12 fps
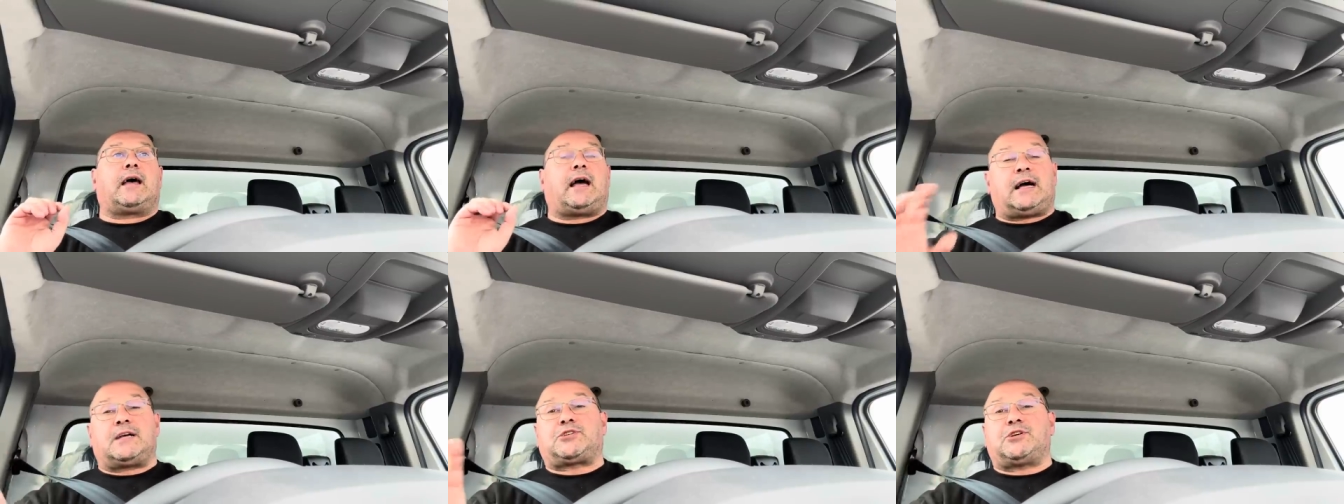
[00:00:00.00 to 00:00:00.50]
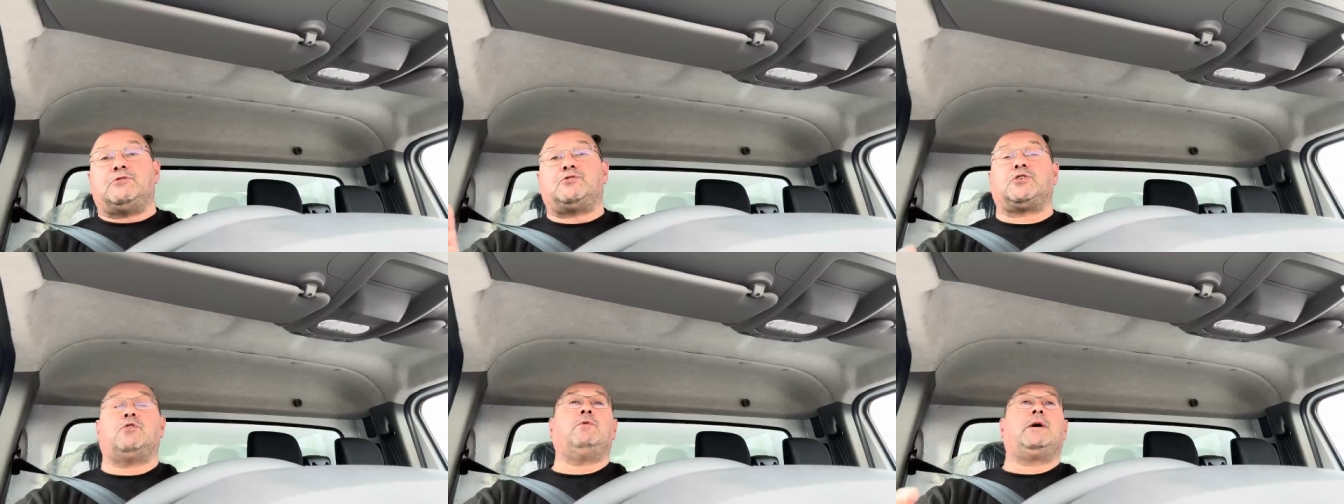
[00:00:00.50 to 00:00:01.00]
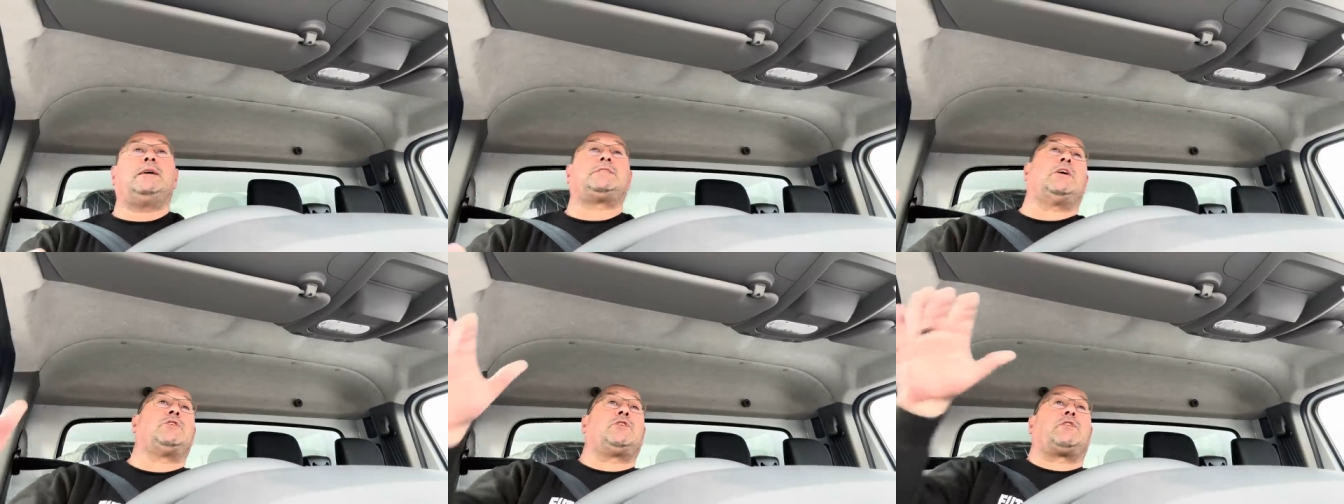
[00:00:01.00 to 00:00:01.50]
as usual, is
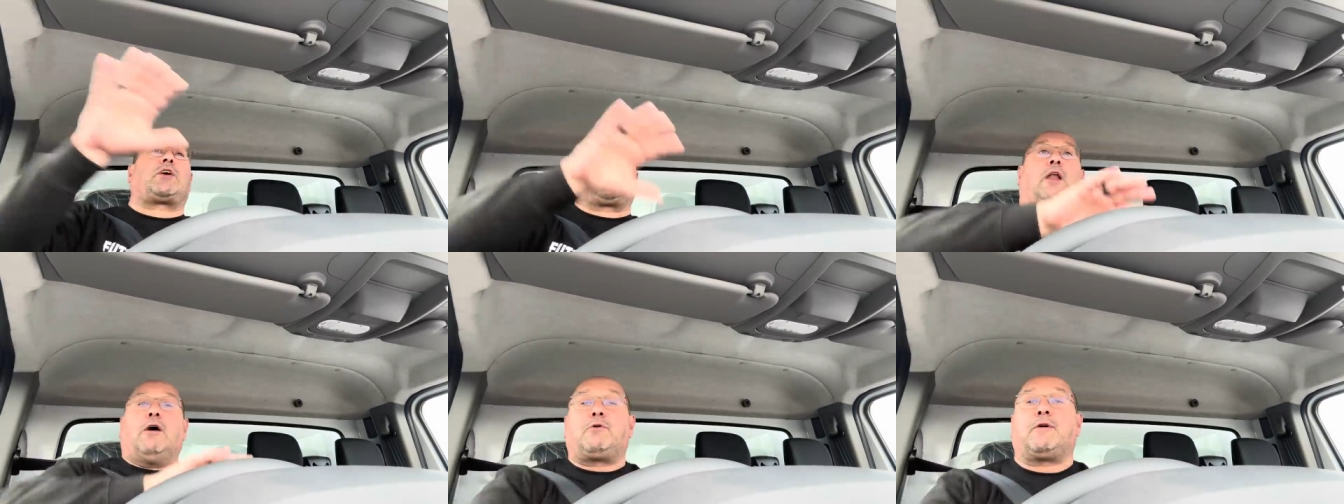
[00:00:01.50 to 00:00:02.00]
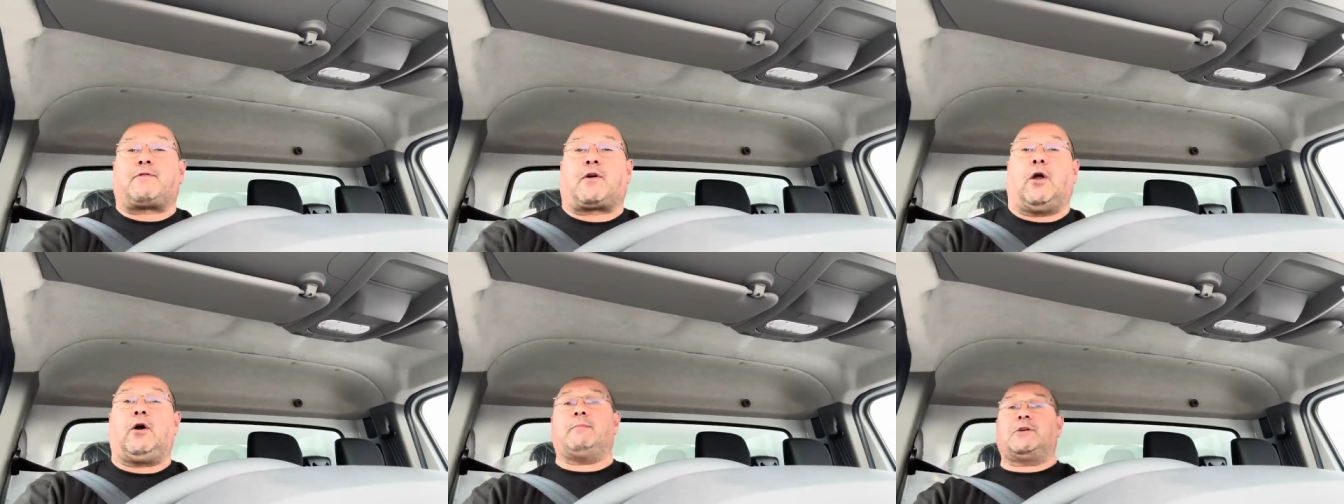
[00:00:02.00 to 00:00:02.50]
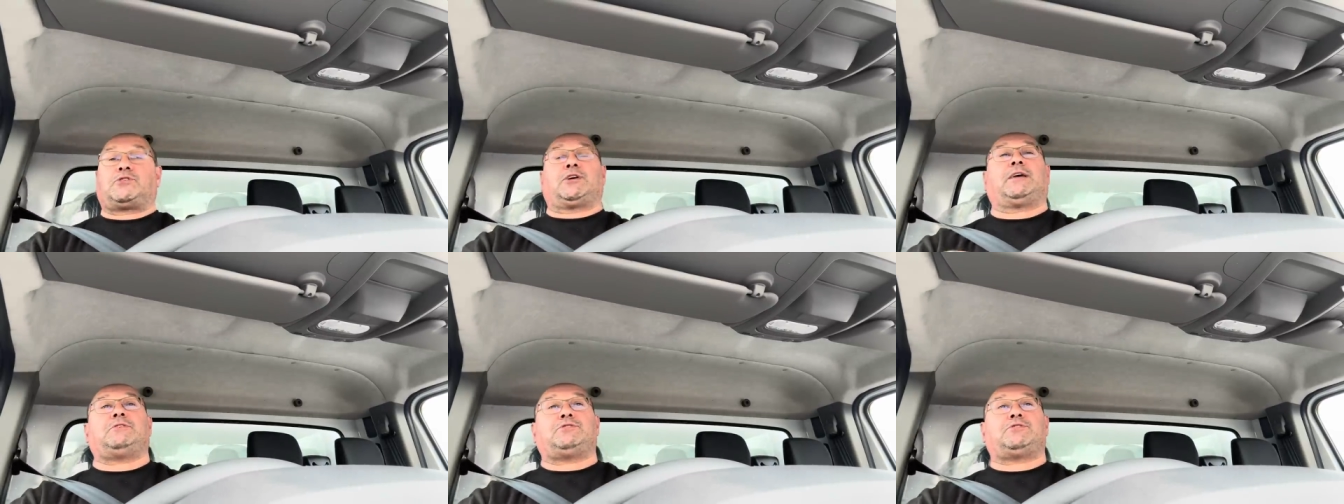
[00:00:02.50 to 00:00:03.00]
under the cloak of climate
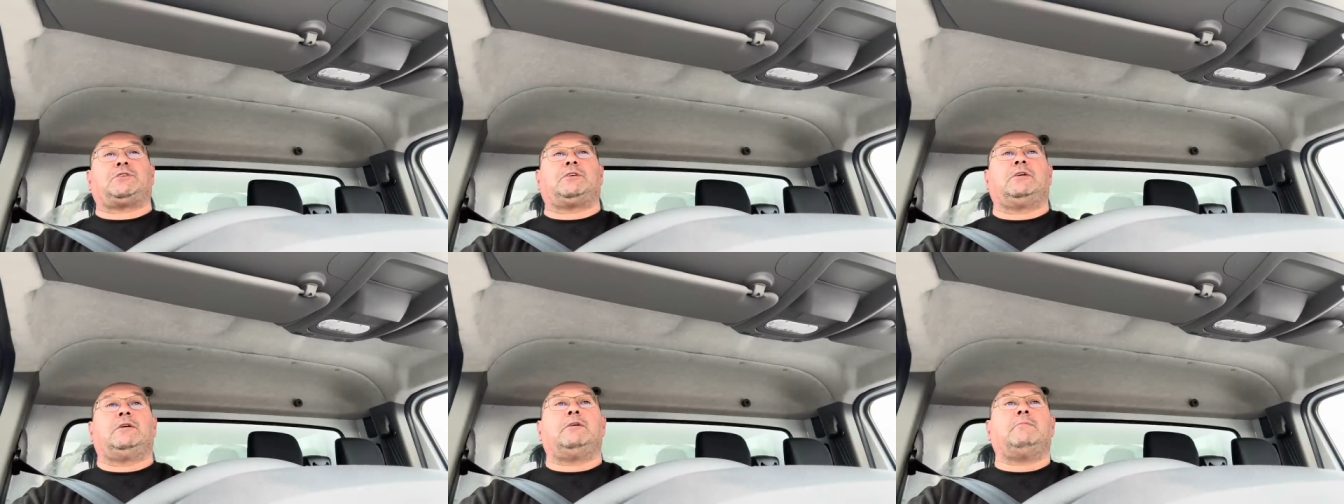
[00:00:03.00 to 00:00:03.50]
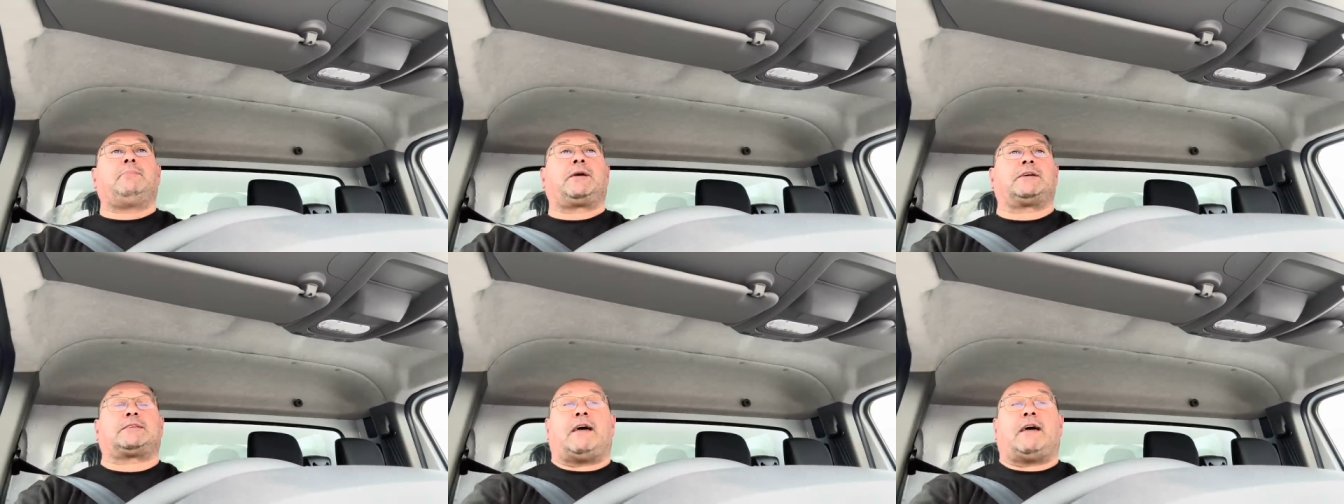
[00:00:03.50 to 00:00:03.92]
change because